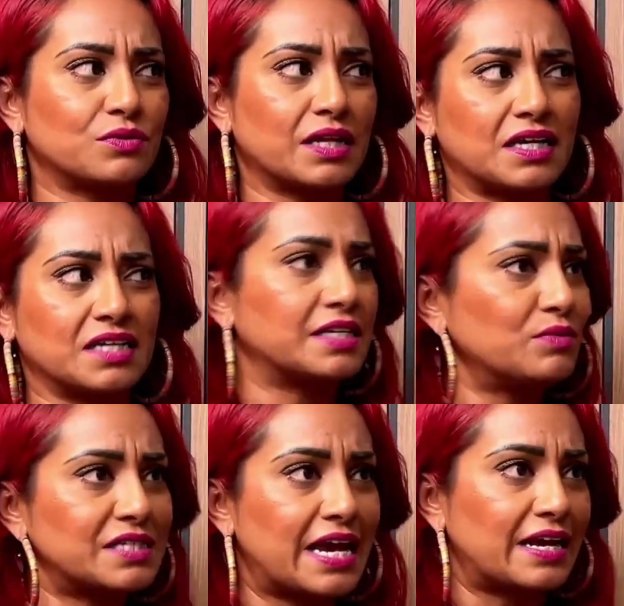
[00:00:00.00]
because he was
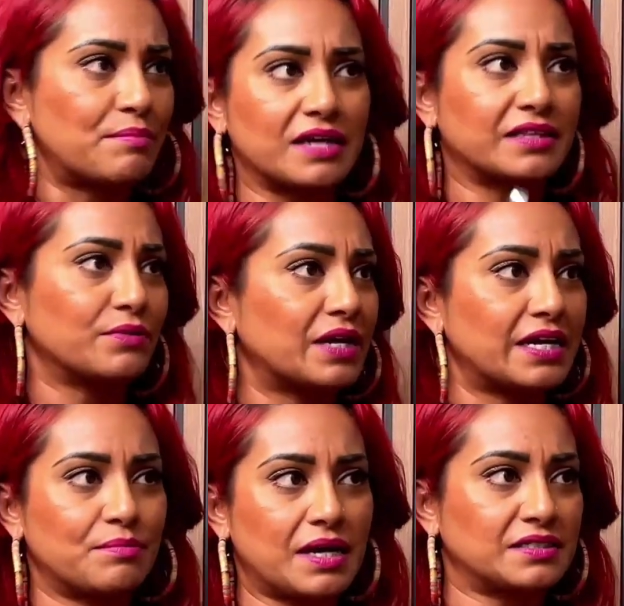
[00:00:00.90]
hanging back, they were hanging
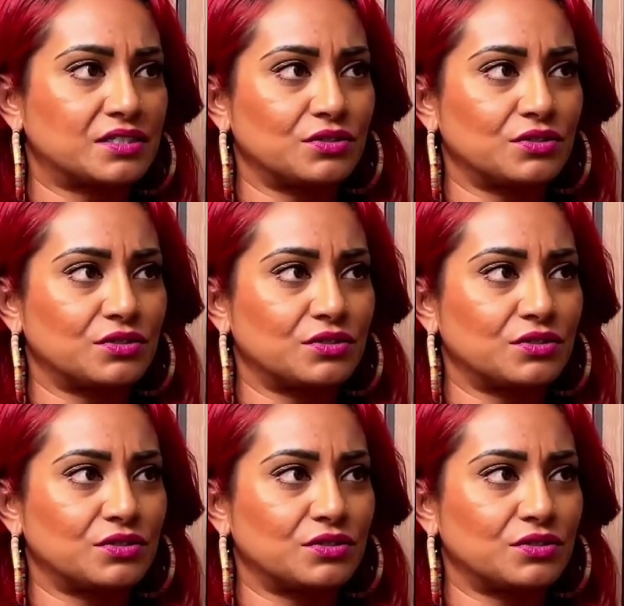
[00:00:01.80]
back too.